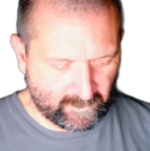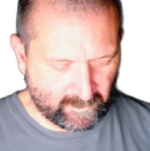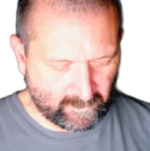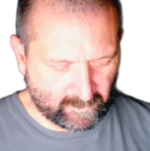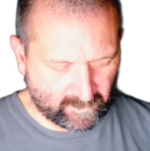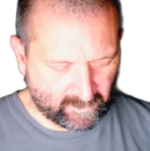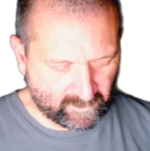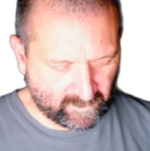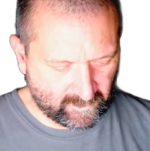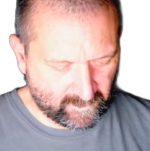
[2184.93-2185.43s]

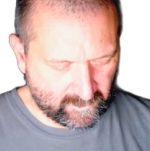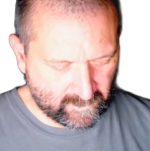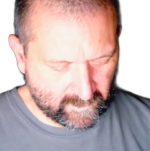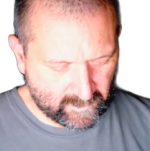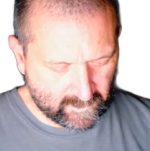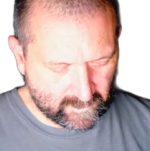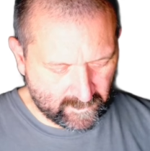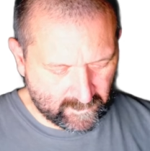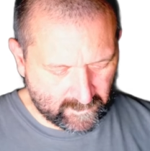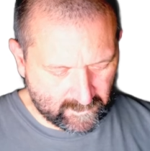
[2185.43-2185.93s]
look
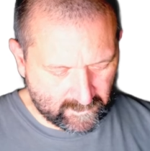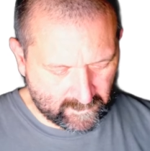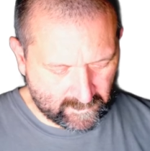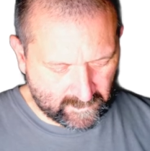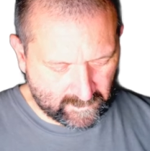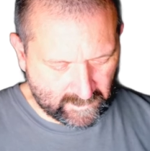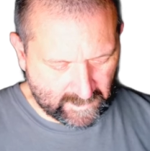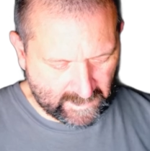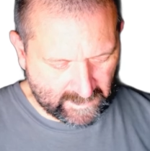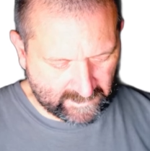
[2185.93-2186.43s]

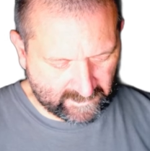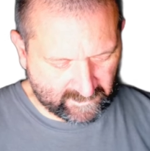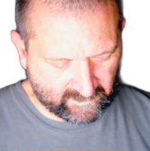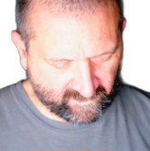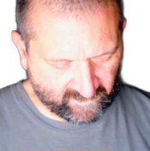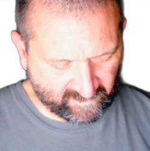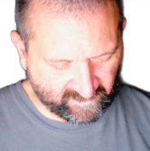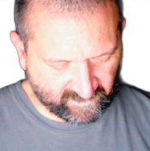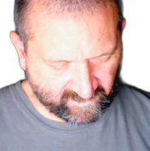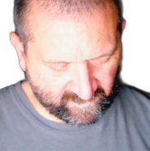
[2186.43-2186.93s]
like
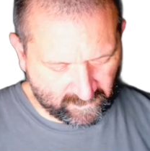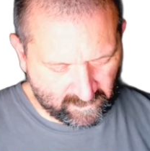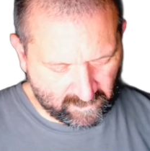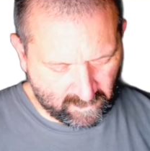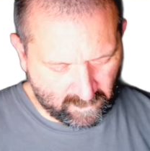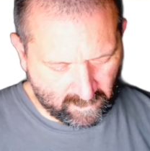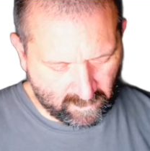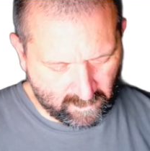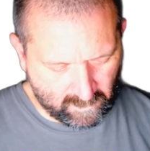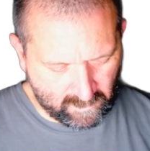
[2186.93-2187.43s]

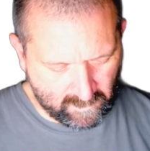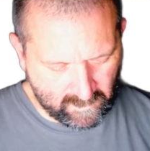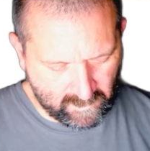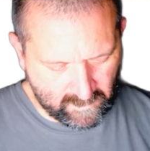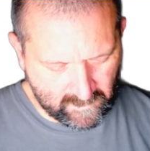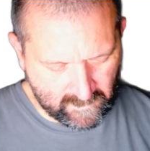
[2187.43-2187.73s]
so,